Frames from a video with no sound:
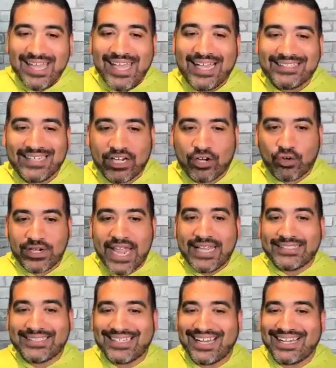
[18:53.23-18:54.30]
is it
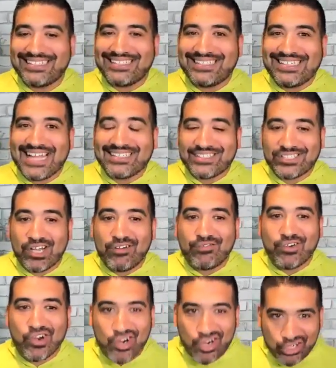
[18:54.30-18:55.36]
creates a sense
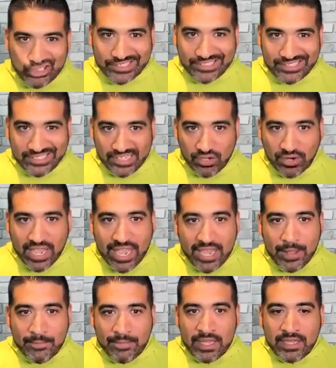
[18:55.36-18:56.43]
of urgency,
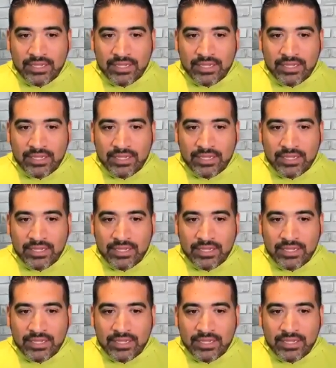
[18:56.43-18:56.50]
okay?